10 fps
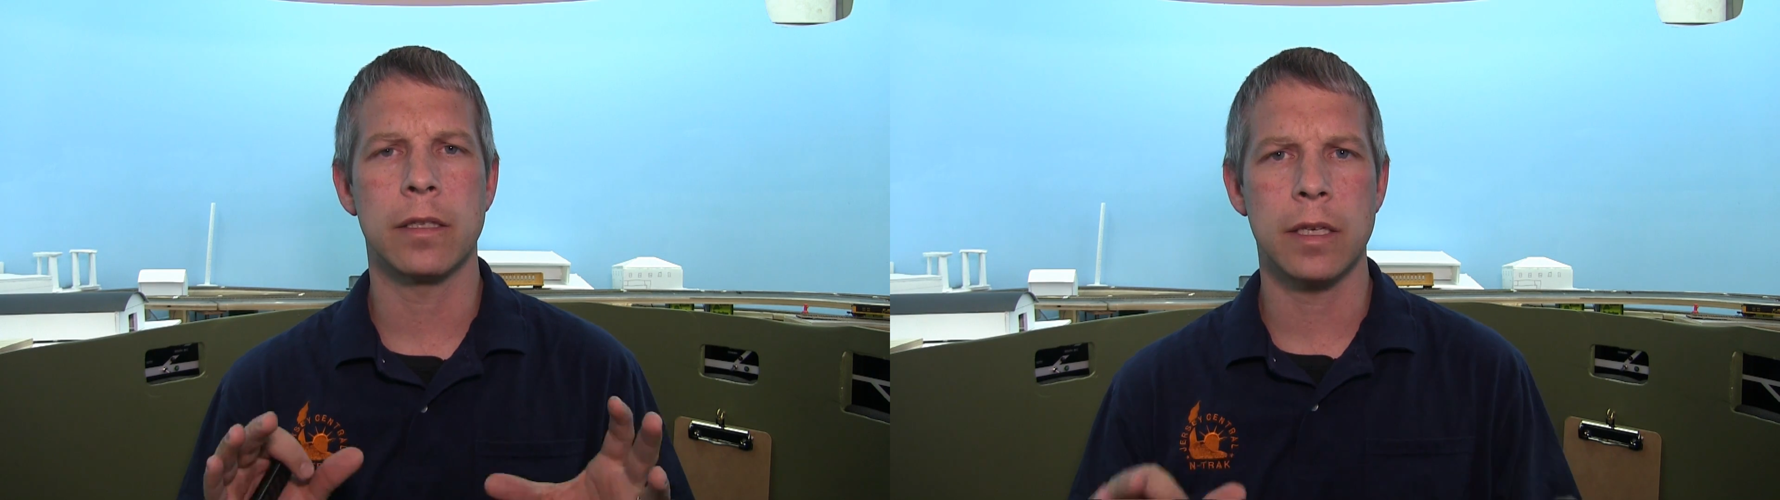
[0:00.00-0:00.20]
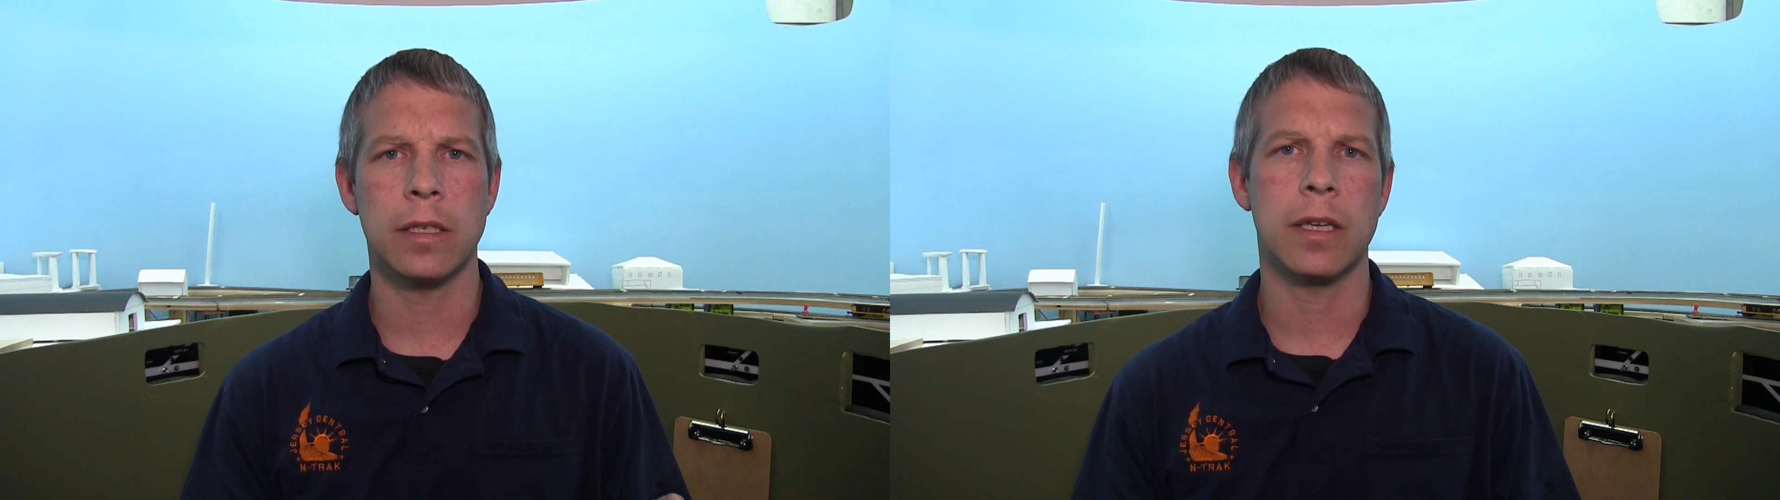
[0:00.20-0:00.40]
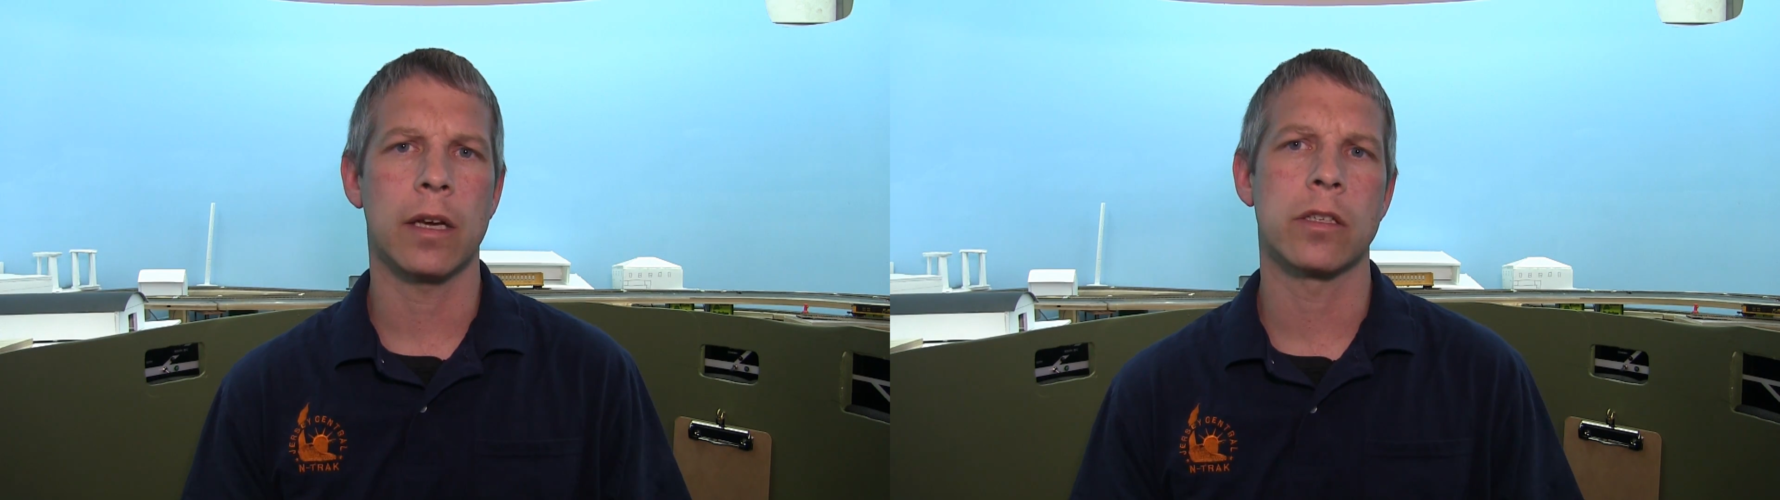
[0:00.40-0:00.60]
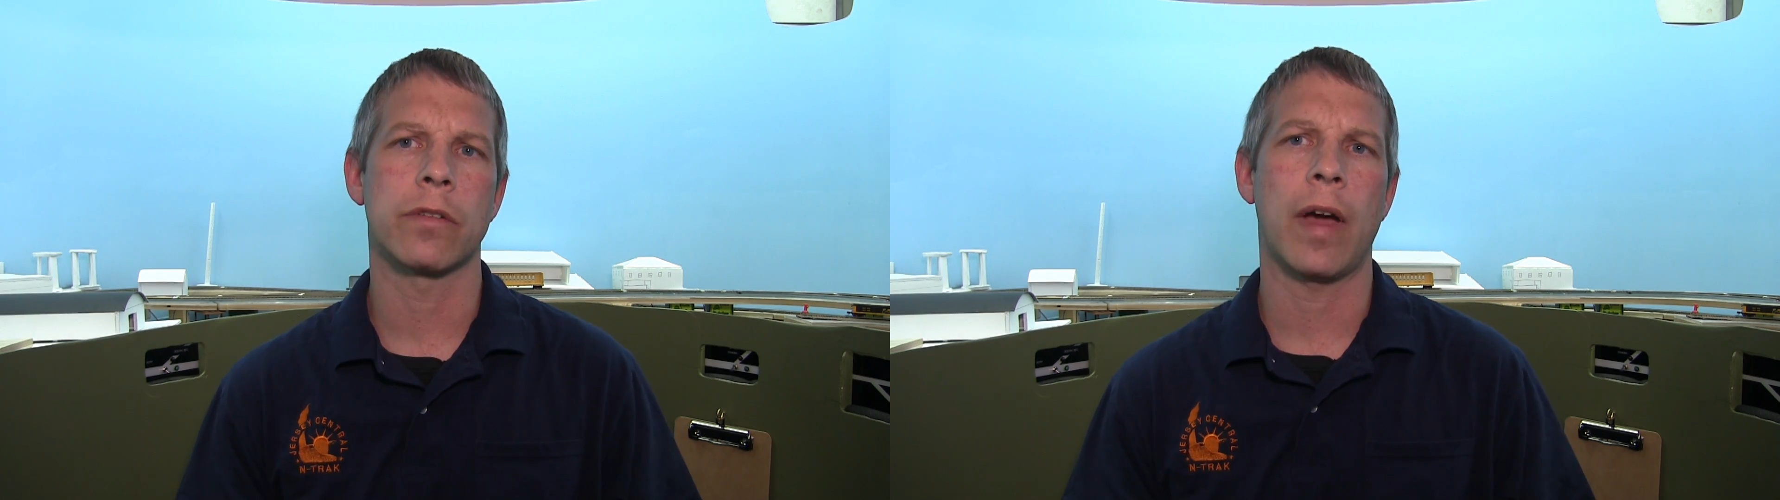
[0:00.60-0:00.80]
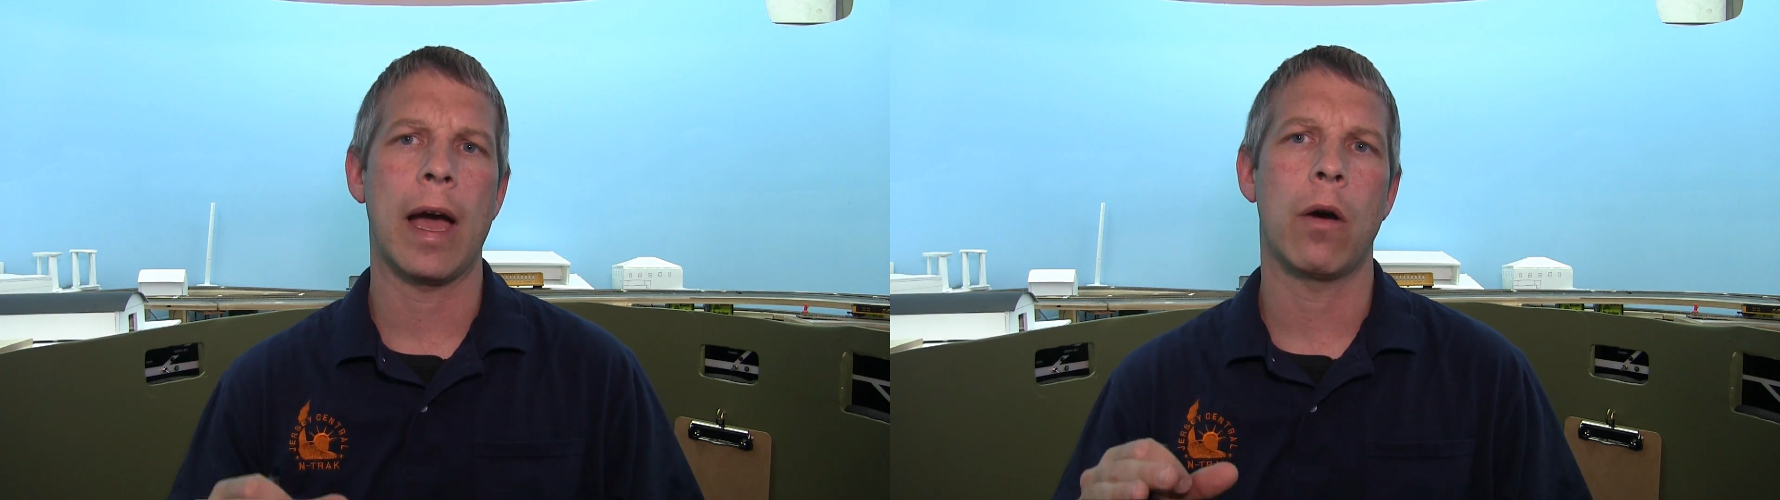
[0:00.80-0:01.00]
details
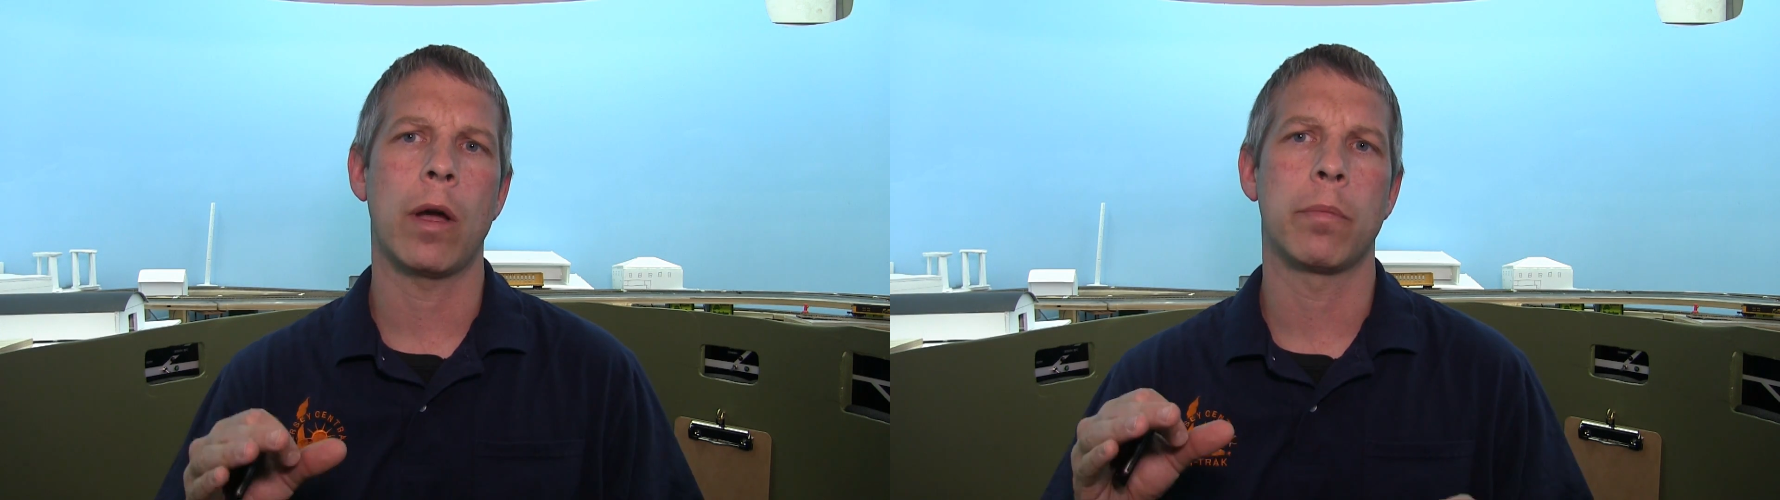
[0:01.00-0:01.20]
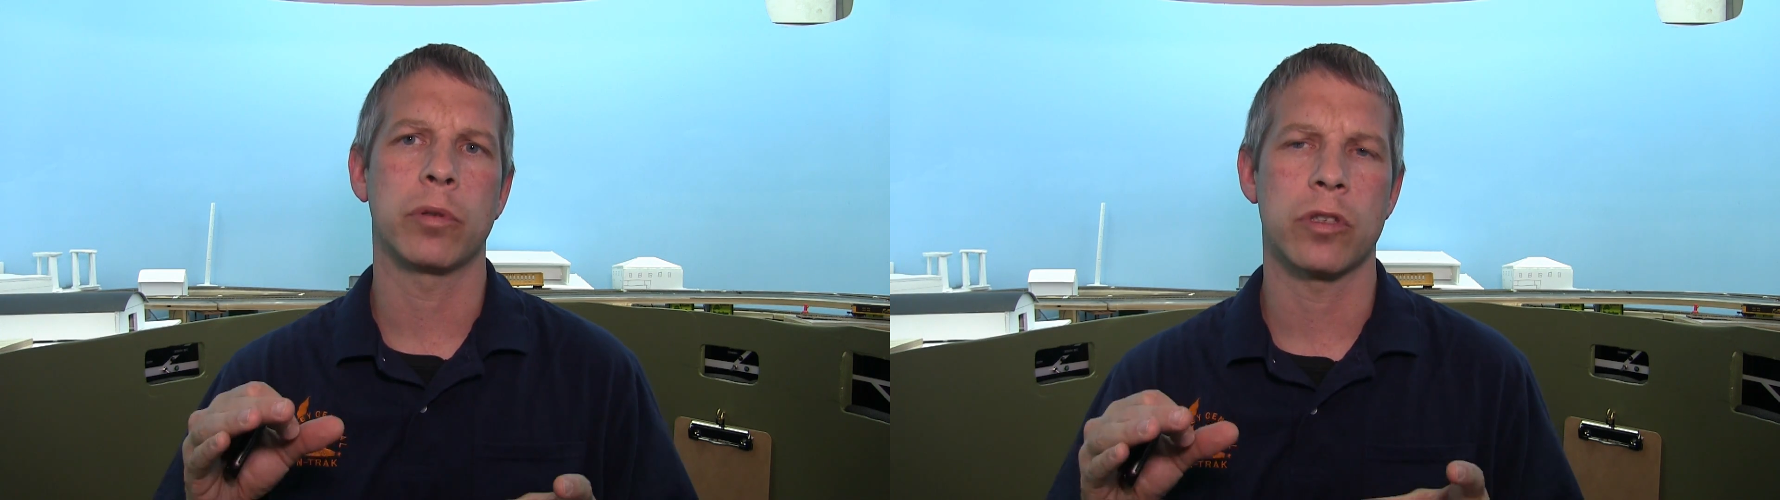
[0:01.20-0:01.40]
of how I put